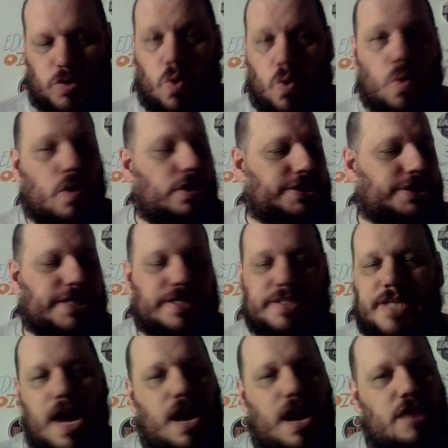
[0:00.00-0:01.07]
Oilers didn't
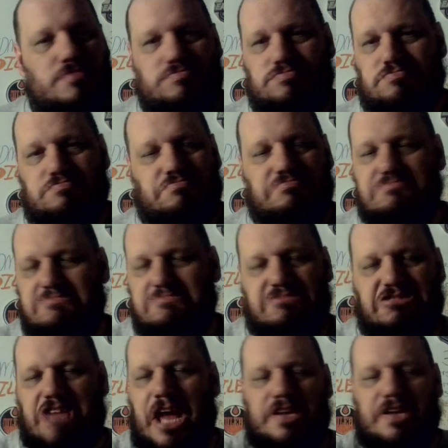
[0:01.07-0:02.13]
care.
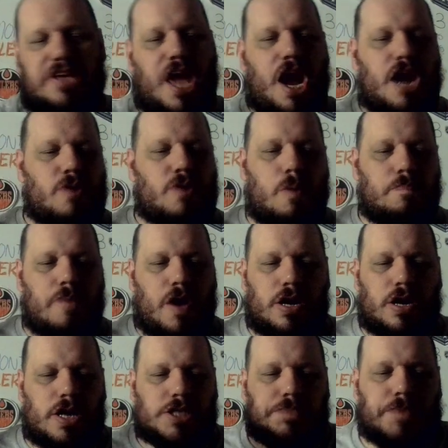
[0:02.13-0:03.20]
Didn't care. Don't bother
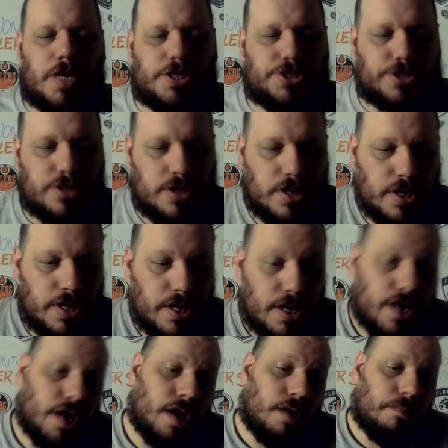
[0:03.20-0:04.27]
us much.
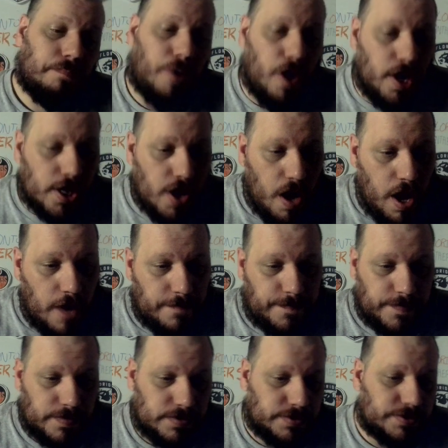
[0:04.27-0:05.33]
Barkov
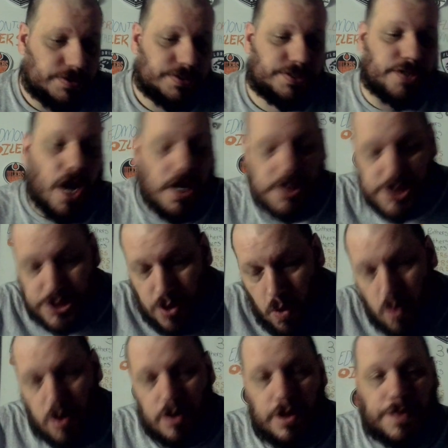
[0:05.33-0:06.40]
does
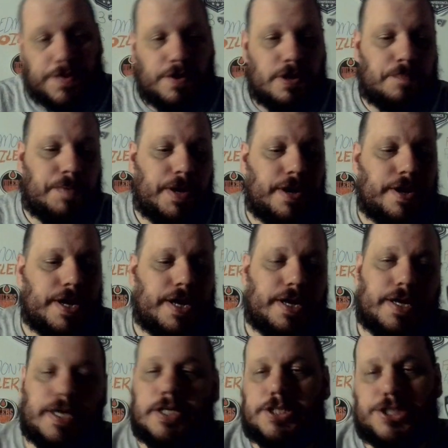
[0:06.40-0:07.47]
score in the third period.
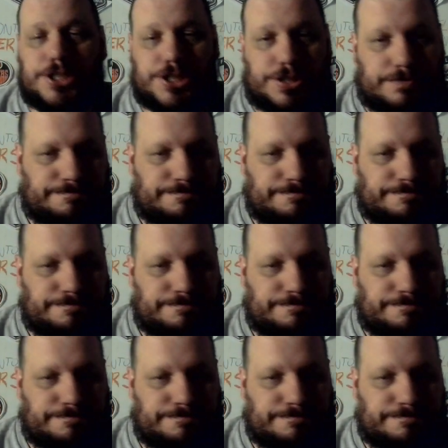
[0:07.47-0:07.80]
He's.